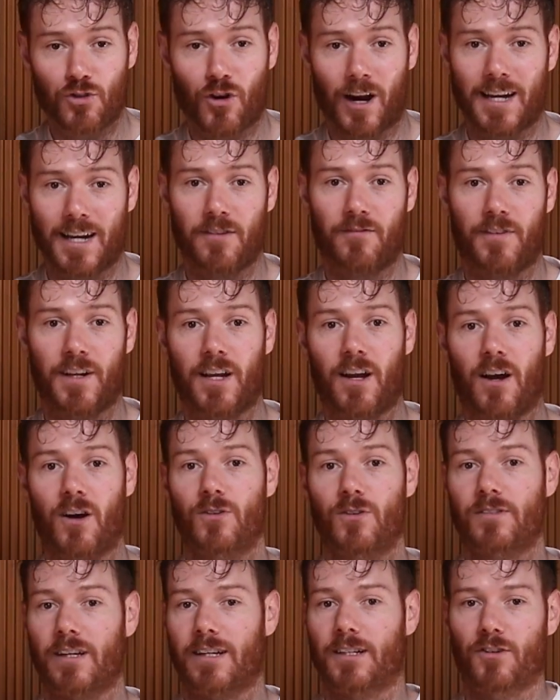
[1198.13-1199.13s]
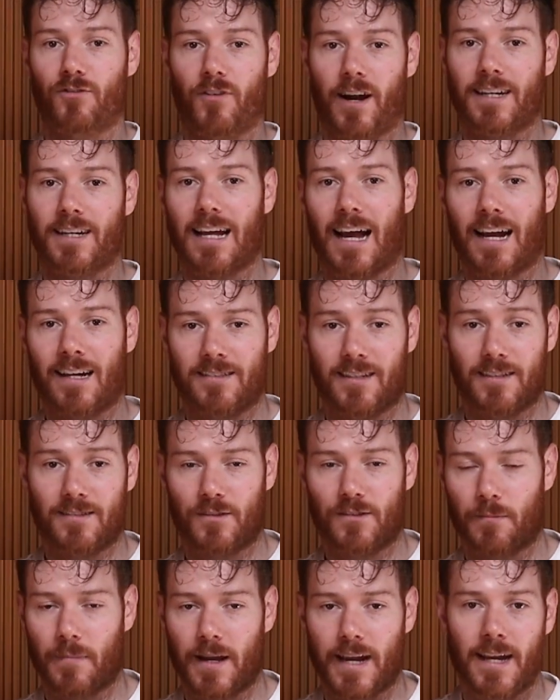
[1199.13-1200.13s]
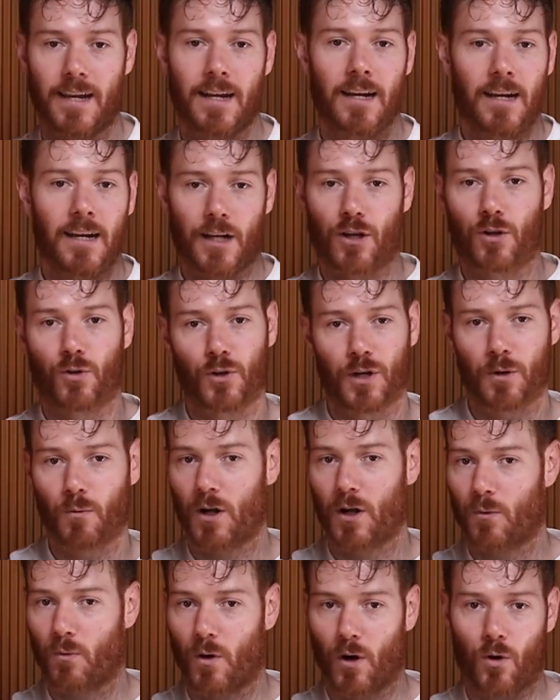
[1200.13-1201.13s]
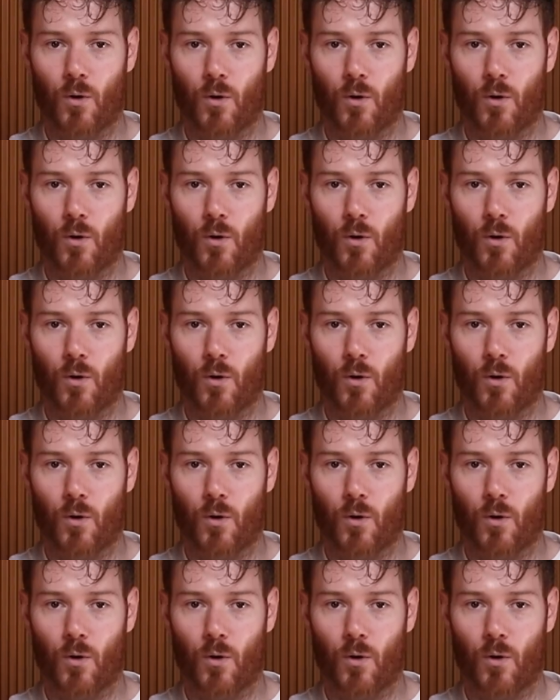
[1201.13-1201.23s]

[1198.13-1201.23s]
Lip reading: training videos and direct access to me, including one-on-one